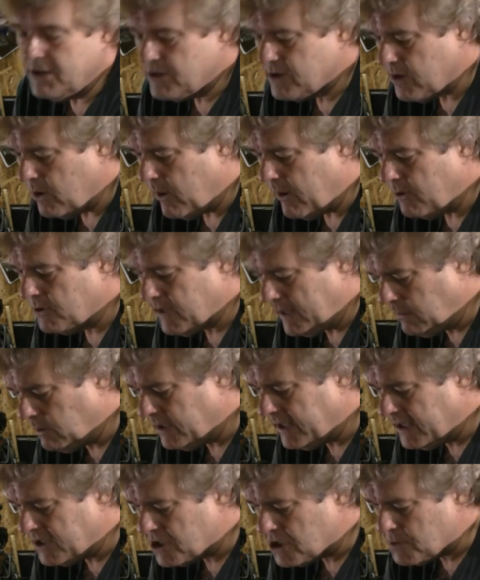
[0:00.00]
So I was
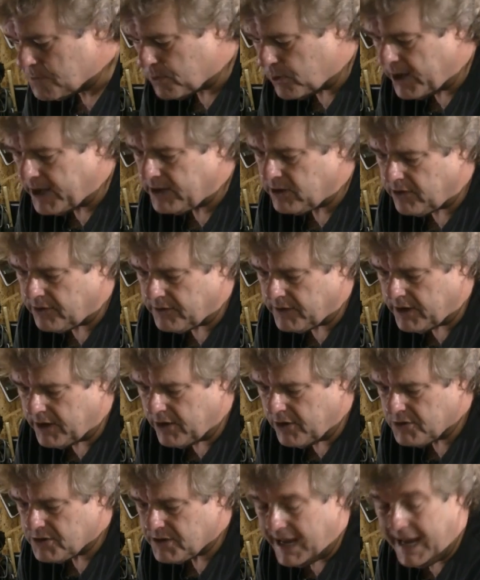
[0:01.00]
able to get a spread on
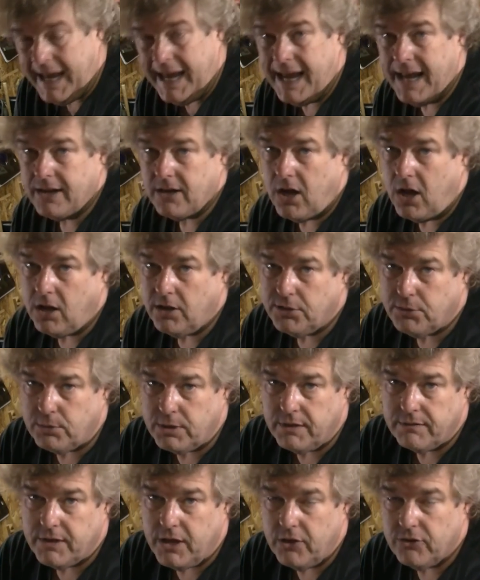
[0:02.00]
those and all
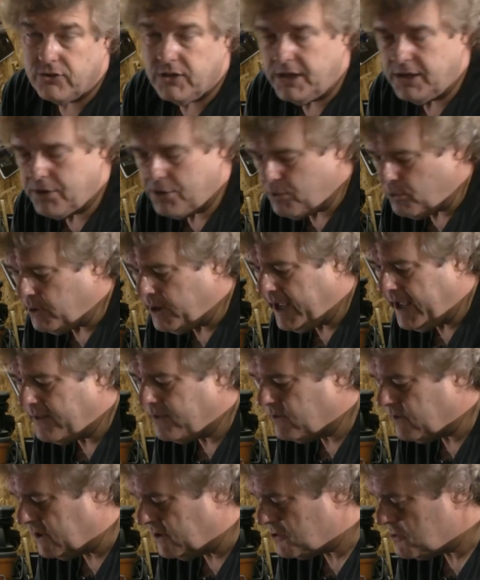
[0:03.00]
three of those in a three
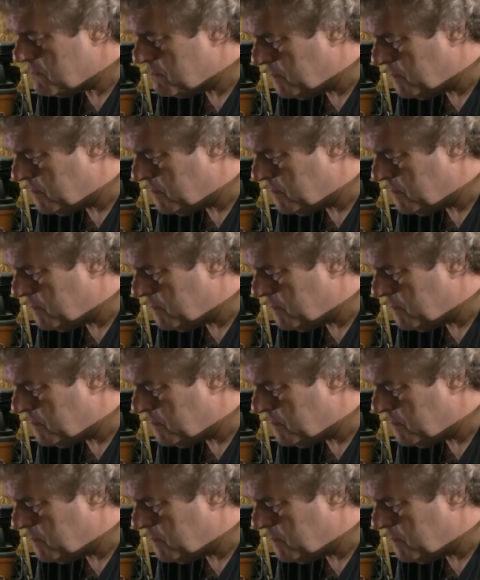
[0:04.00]
eighths inch